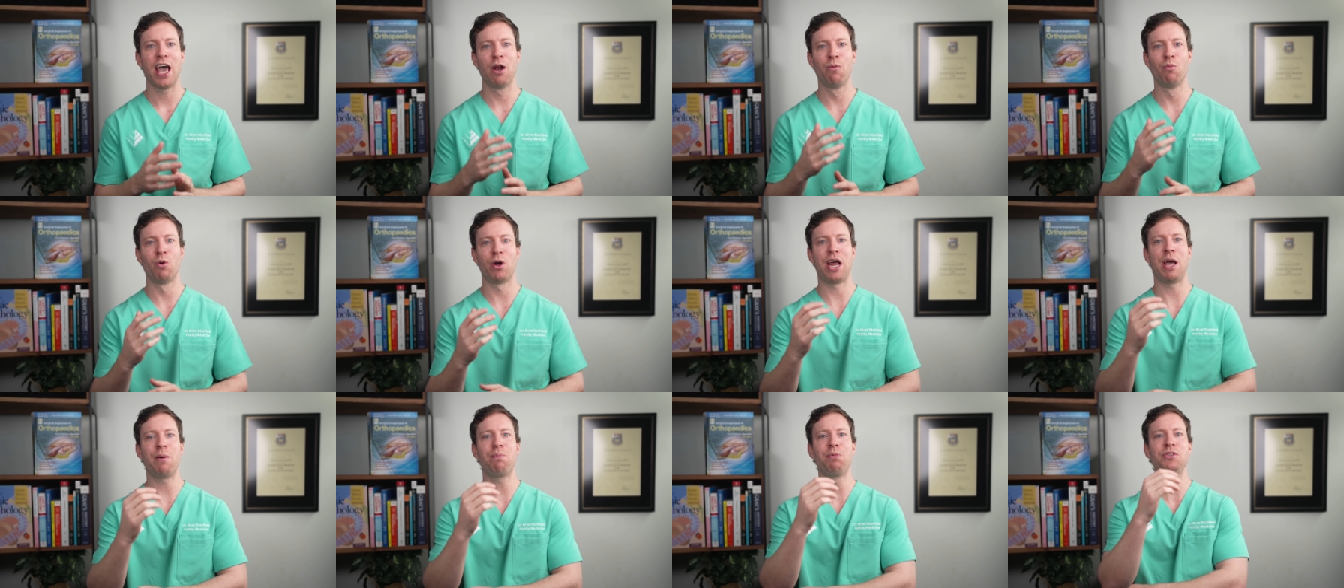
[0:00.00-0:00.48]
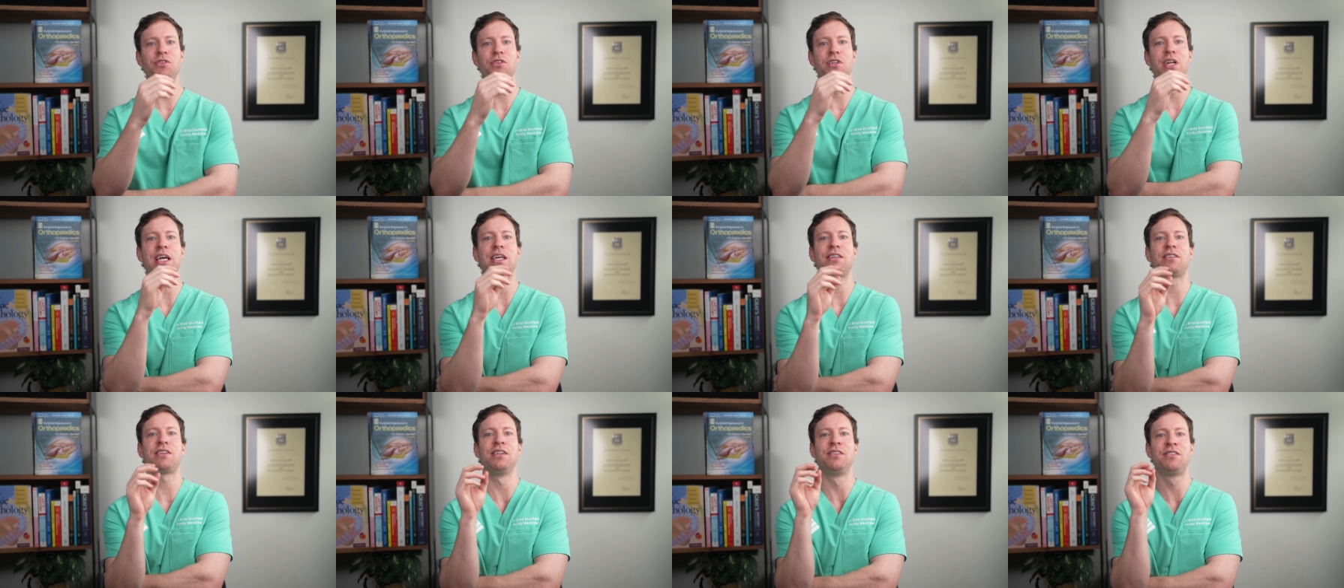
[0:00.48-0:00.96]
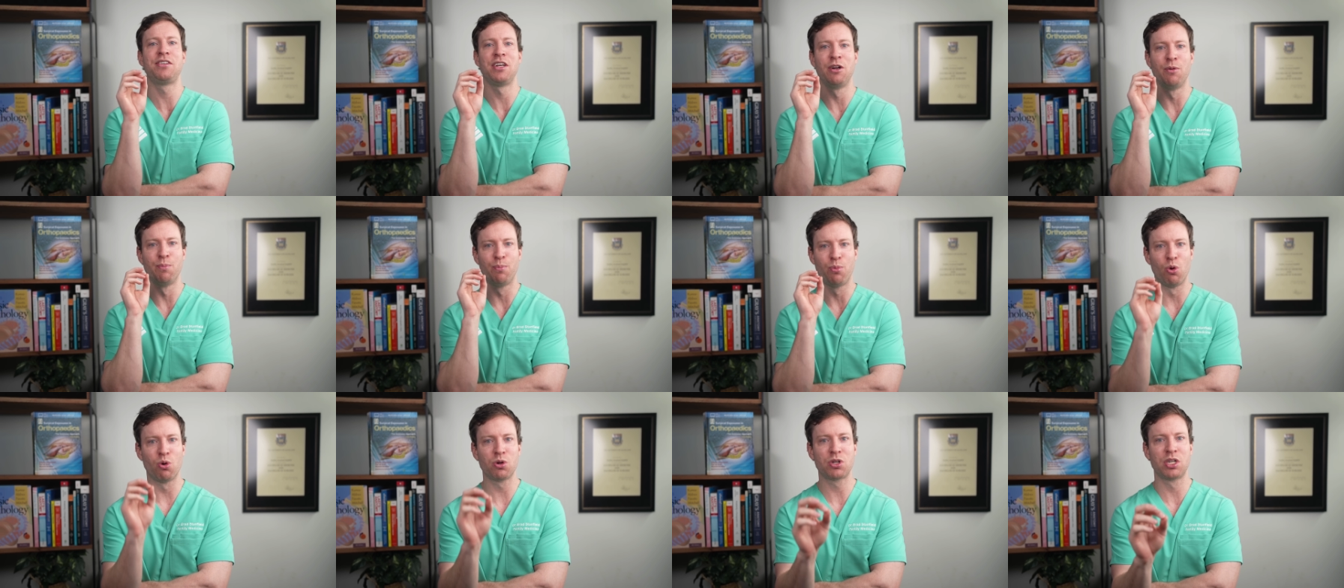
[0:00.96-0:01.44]
and what happens next is an
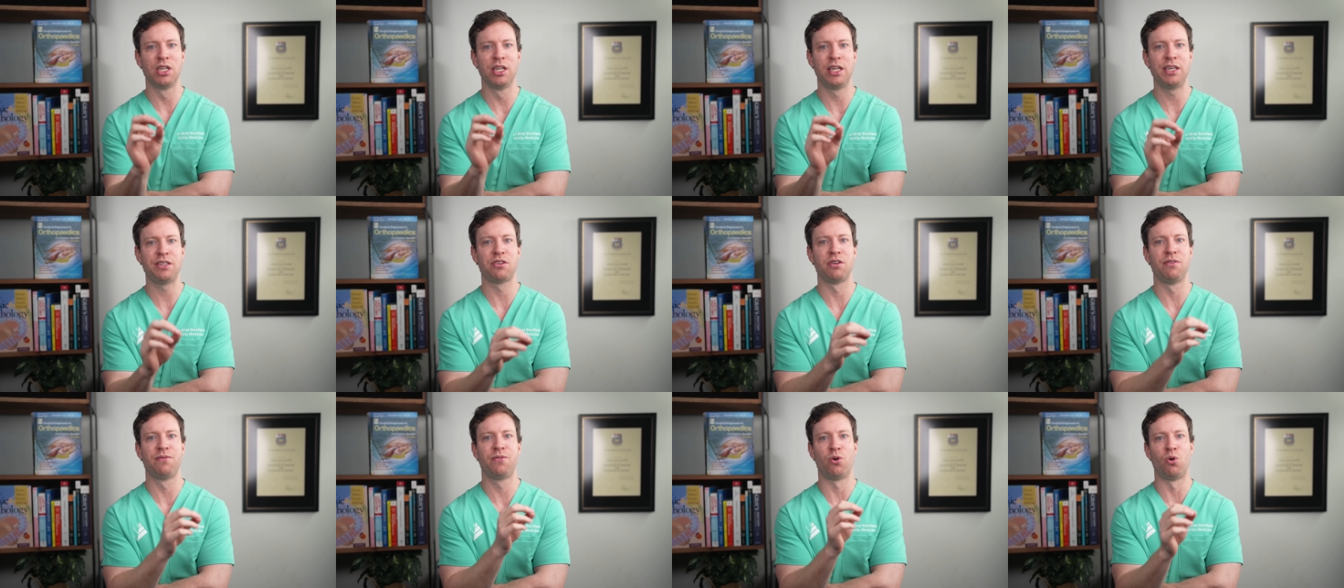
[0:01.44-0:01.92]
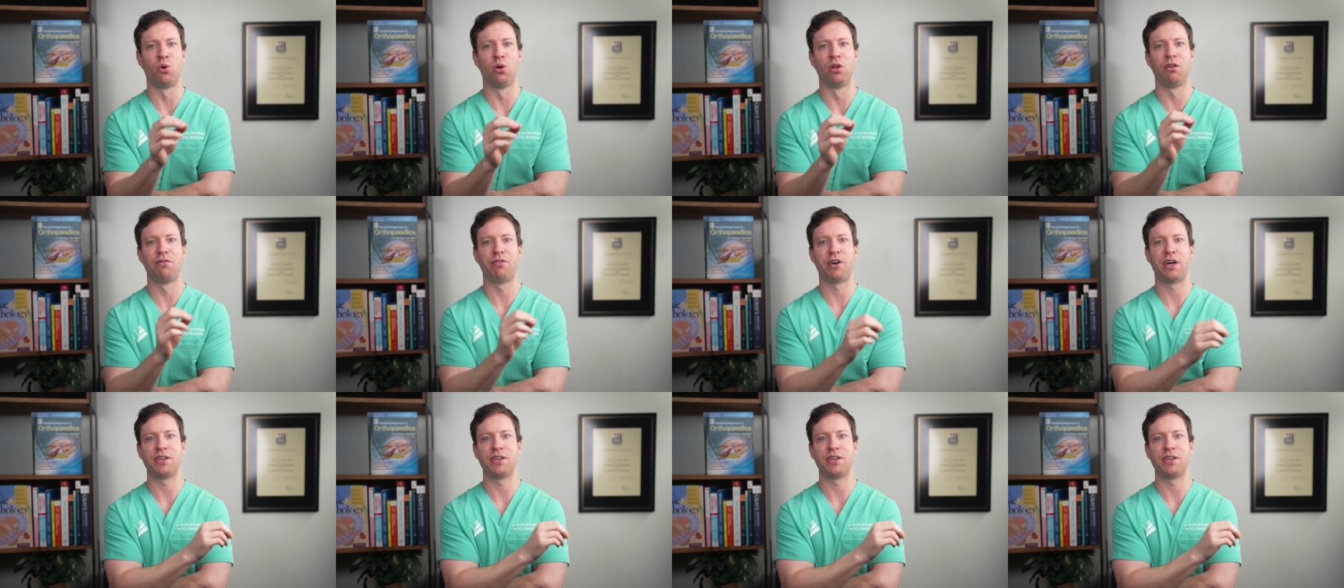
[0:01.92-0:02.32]
important lesson for all of